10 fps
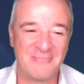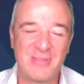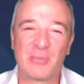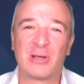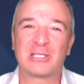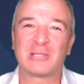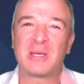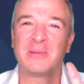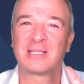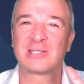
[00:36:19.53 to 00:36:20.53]
Remember it used to
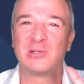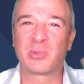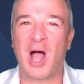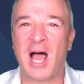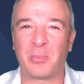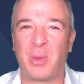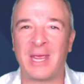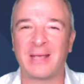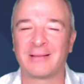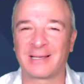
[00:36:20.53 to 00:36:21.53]
make me like super hot
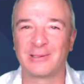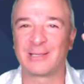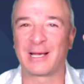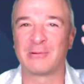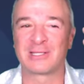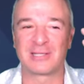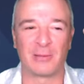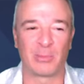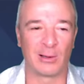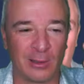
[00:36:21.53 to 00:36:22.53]
pink, like I look like I was
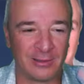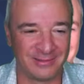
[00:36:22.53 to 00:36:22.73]
sunburnt?